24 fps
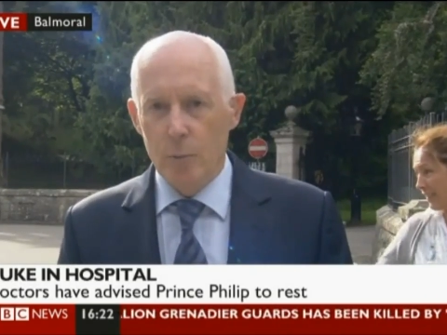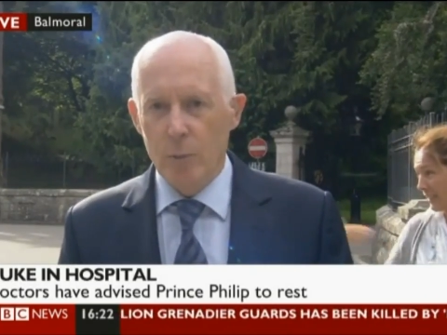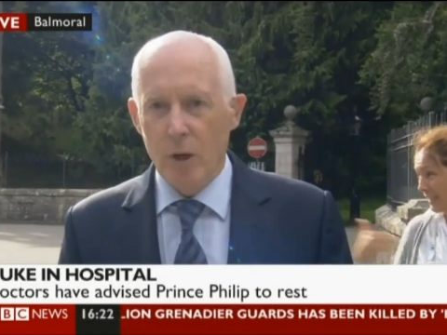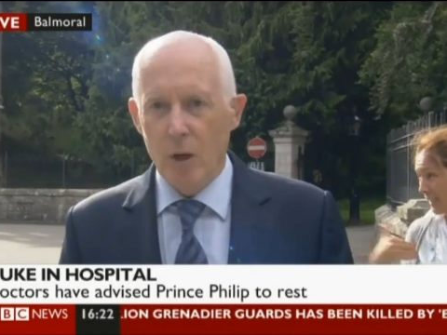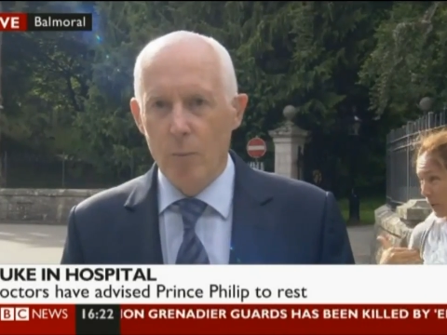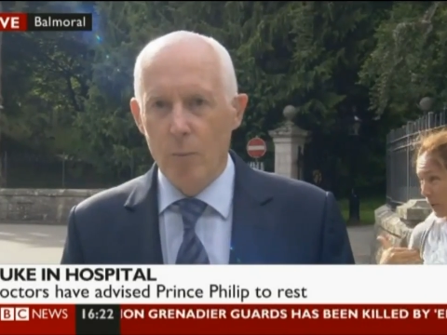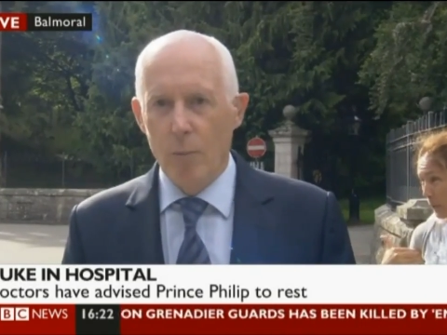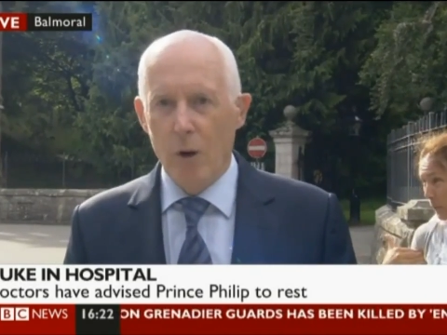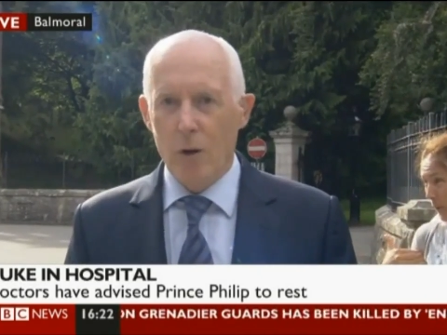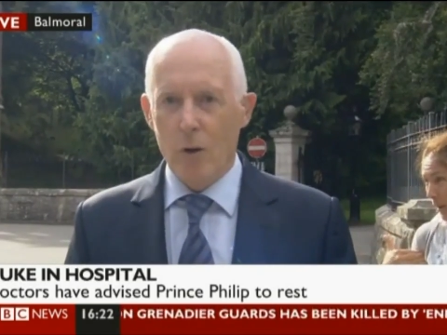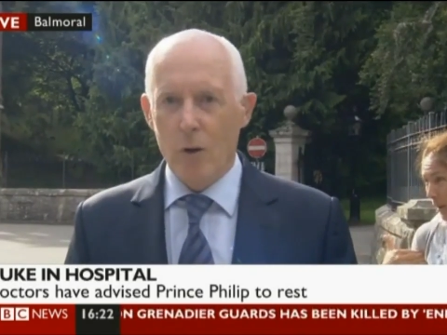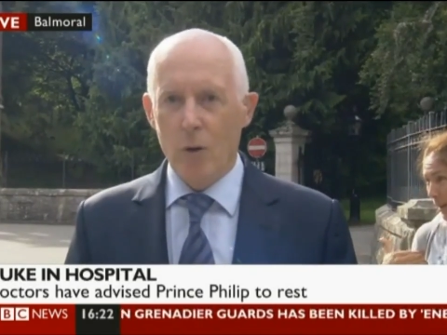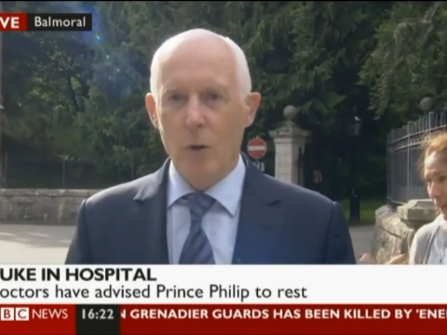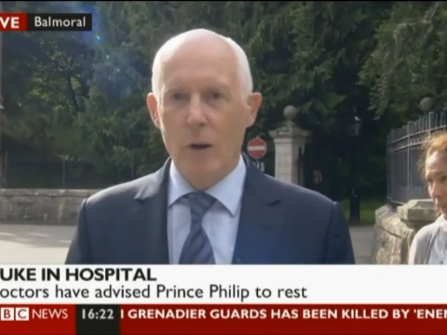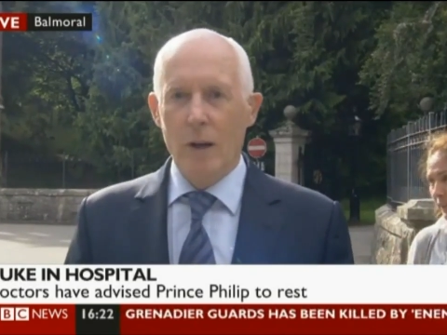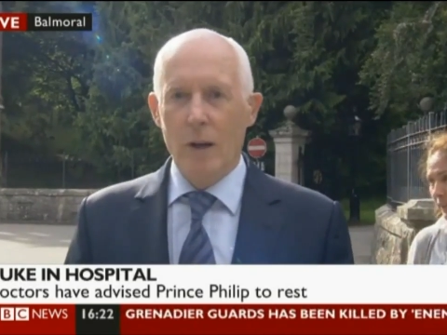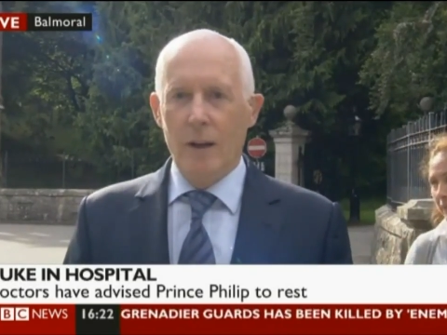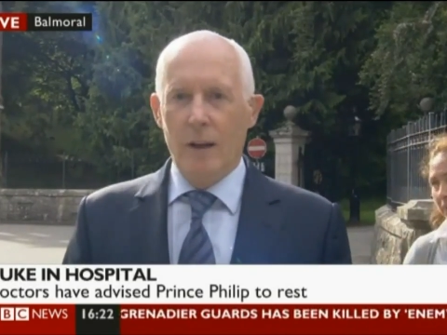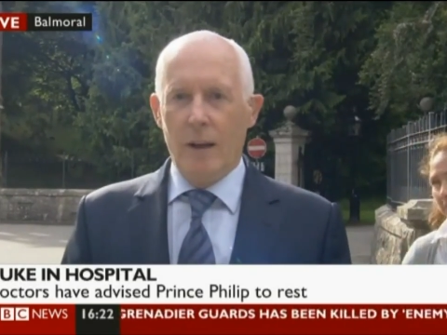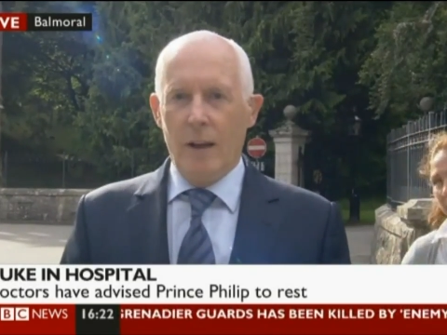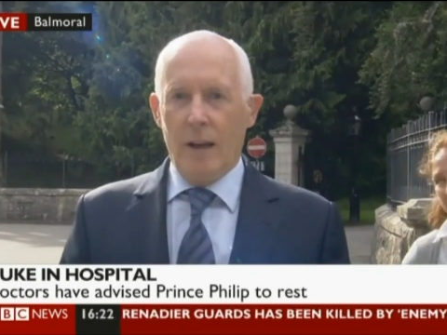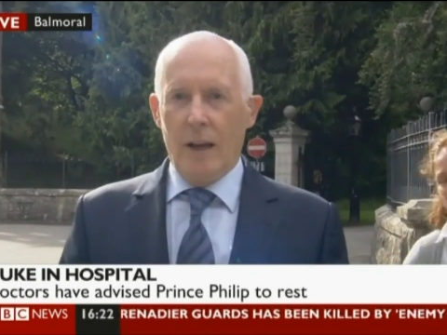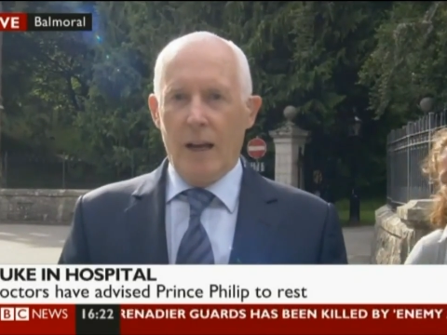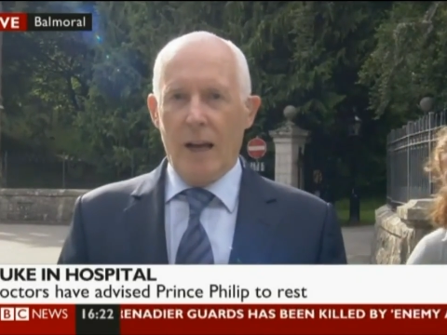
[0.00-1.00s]
Balmoral
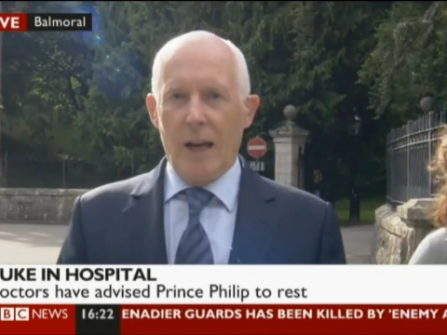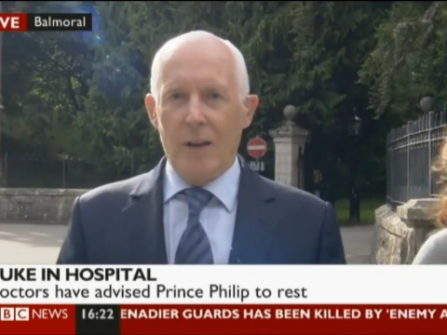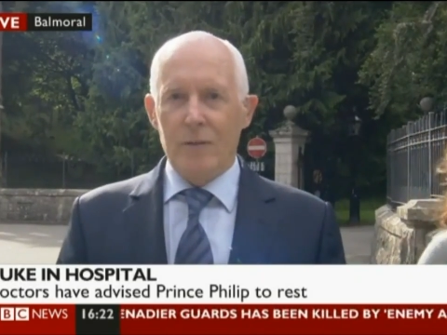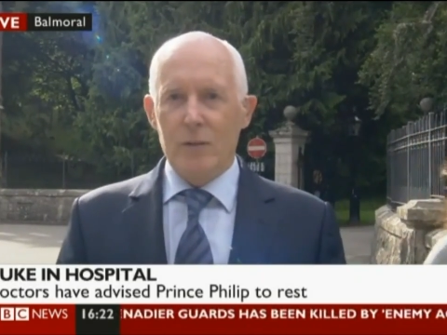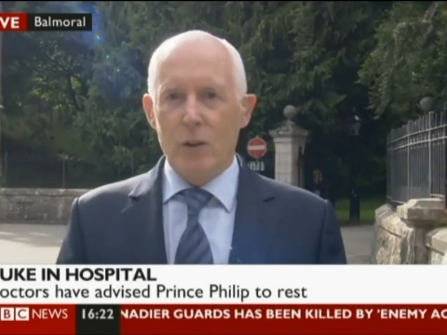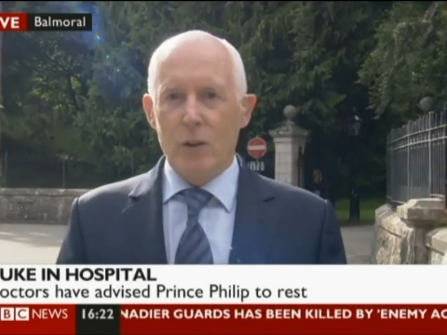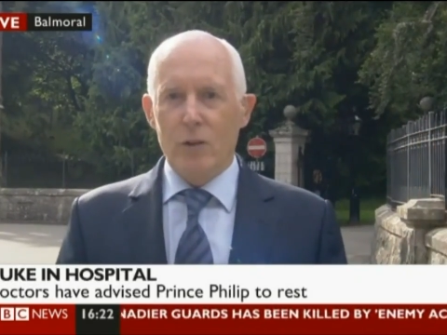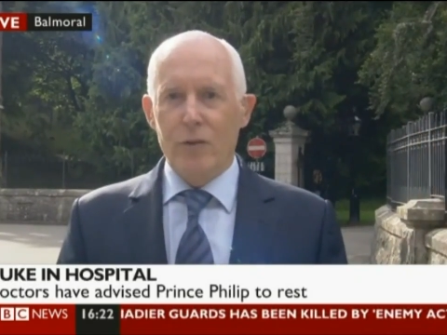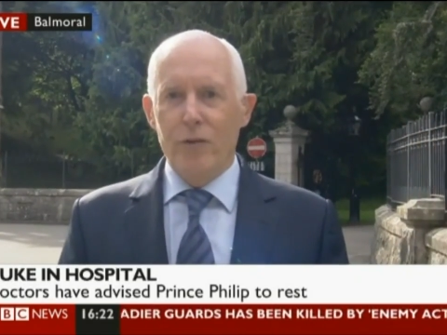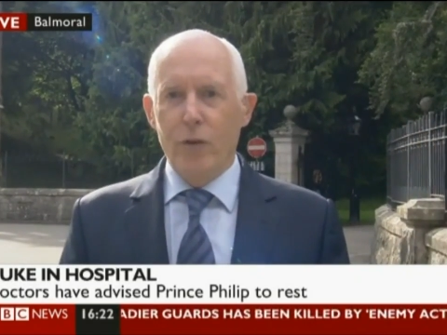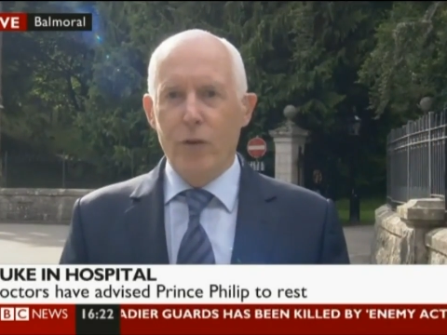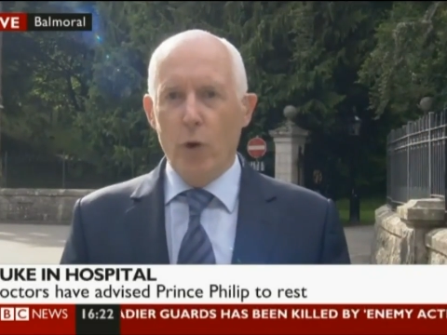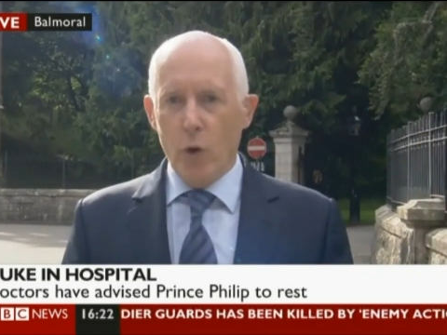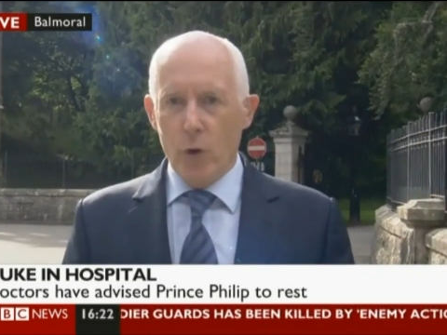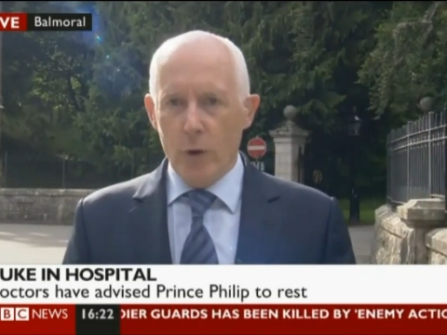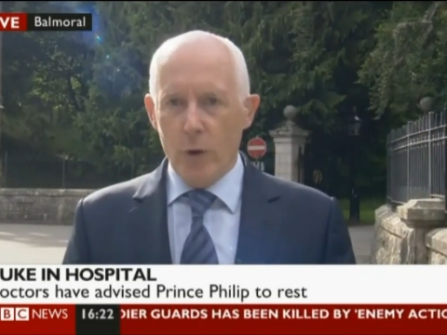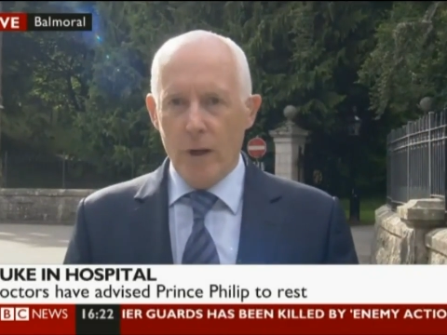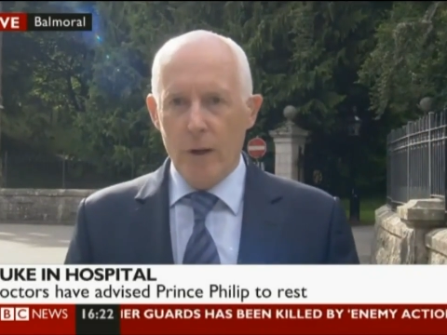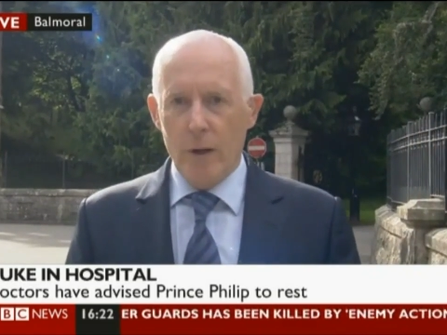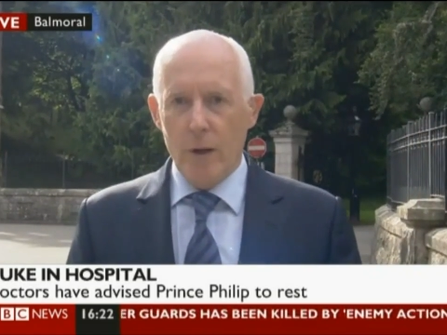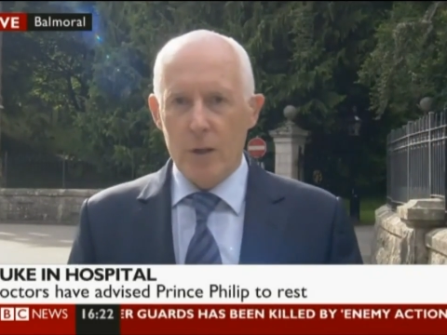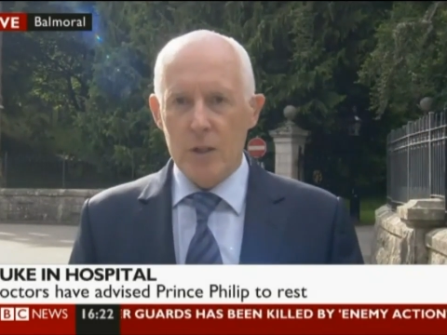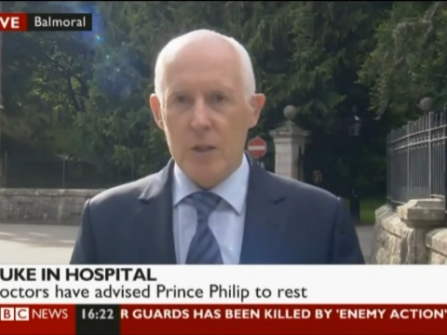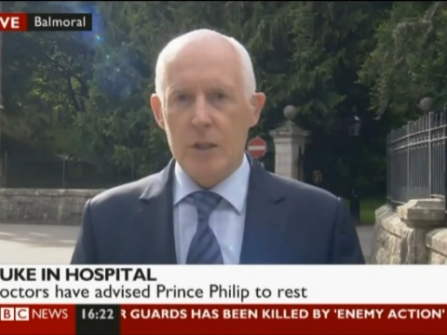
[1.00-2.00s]
after 4
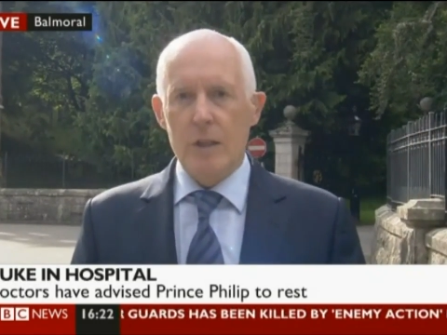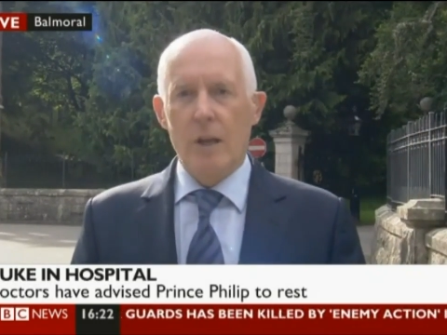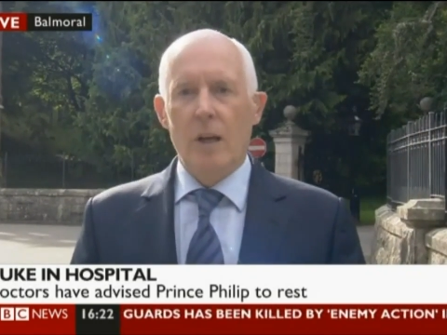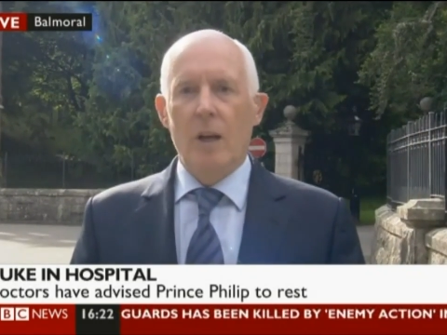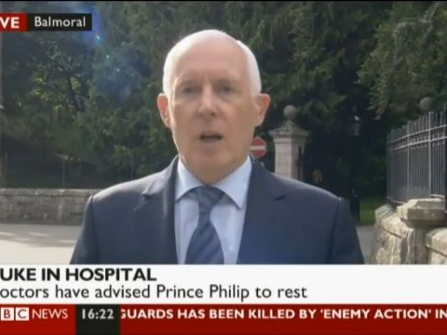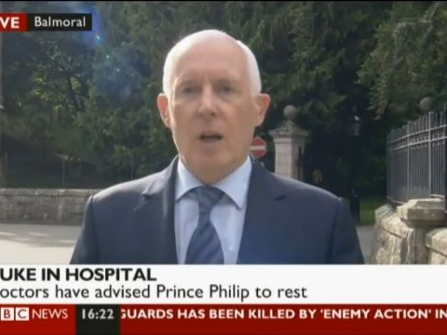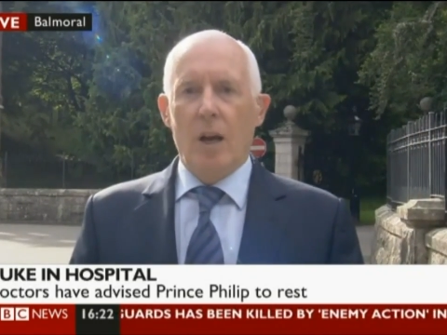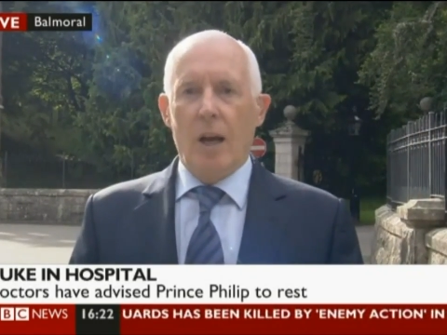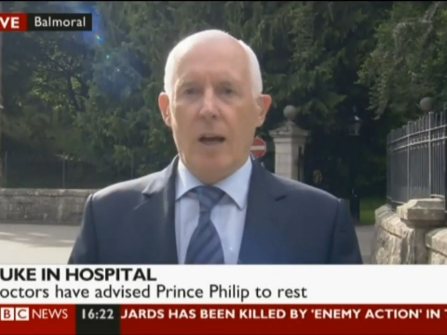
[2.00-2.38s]
hours.